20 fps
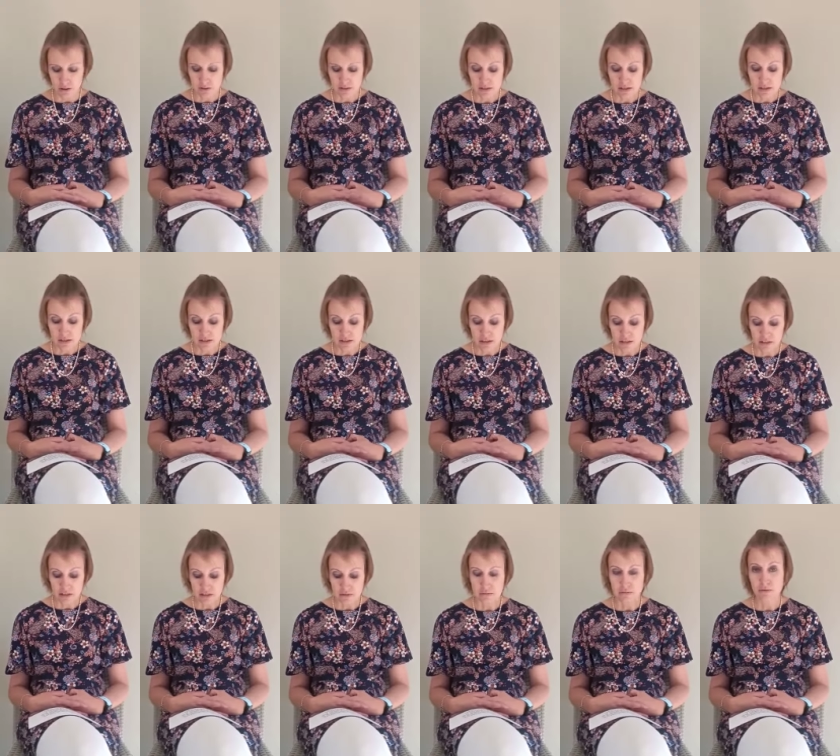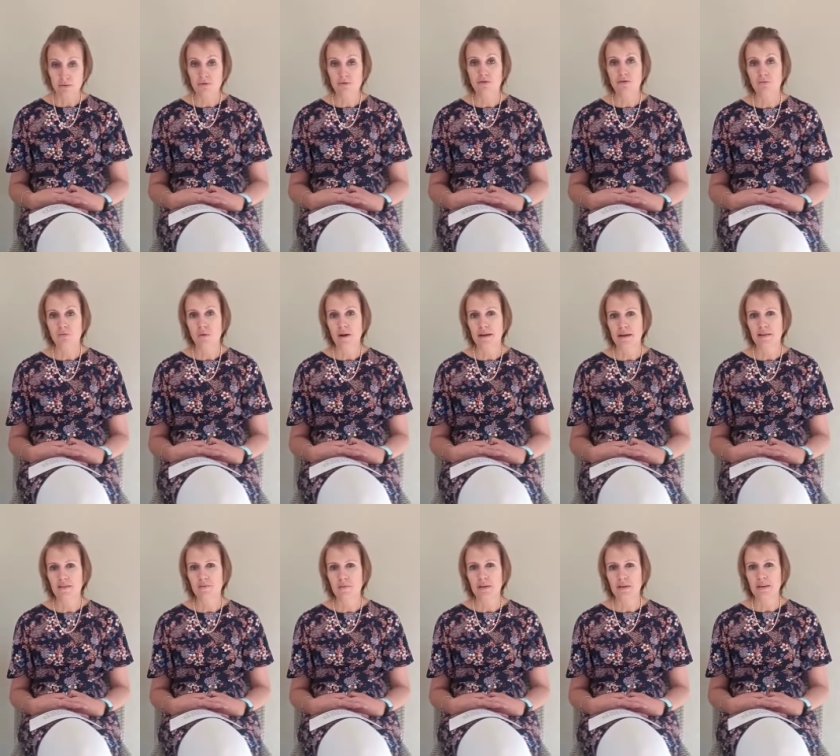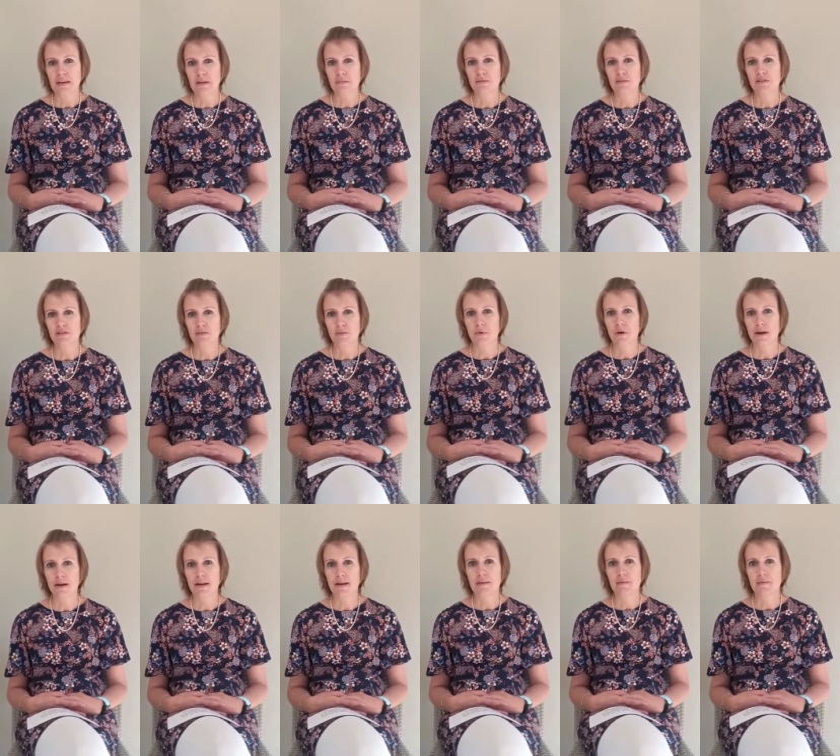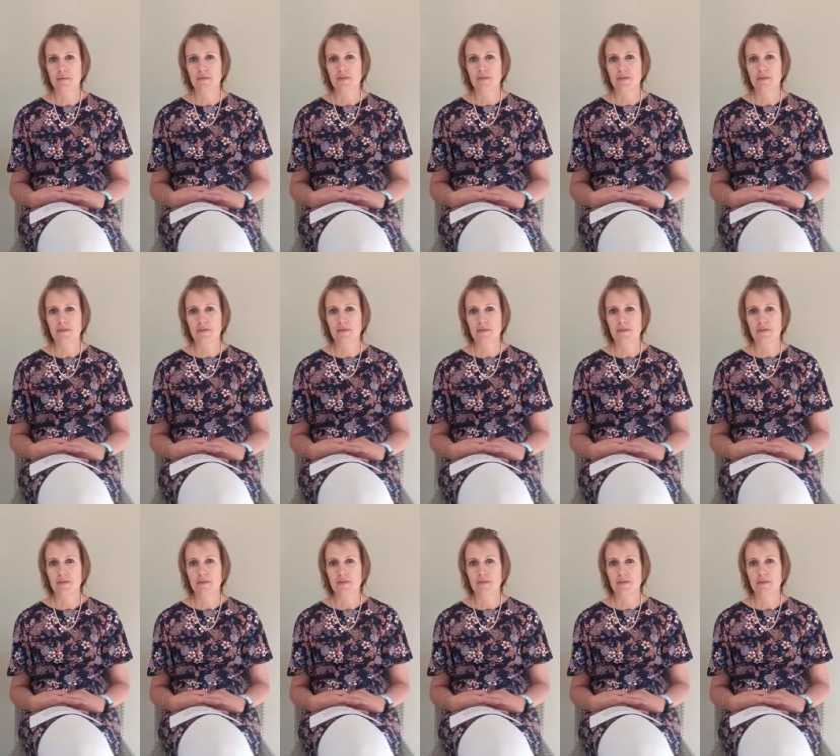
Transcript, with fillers: this is such an important way of being able to pray